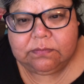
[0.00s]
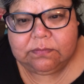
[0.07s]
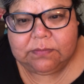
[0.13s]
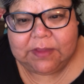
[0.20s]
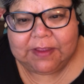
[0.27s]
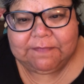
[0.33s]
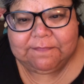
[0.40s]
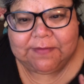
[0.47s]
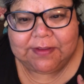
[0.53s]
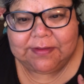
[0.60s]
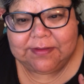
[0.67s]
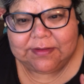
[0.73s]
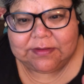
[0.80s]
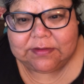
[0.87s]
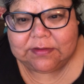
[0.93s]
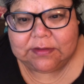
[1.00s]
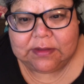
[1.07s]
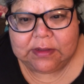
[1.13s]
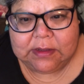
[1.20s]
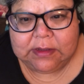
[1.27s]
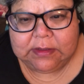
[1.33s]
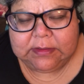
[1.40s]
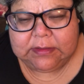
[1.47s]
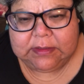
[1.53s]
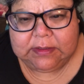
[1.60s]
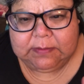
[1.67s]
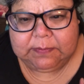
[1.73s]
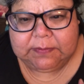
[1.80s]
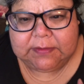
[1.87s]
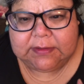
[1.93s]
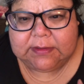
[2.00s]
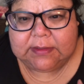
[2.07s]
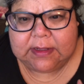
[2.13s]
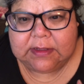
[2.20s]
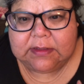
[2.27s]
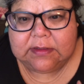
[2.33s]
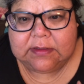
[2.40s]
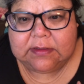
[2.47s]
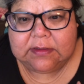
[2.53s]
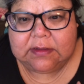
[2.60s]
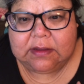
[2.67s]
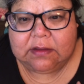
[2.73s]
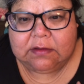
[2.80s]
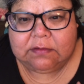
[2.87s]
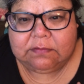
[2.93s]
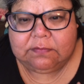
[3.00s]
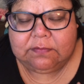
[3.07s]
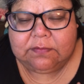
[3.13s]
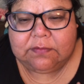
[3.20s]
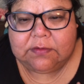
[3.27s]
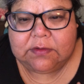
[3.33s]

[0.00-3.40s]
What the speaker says: I felt this deep sense of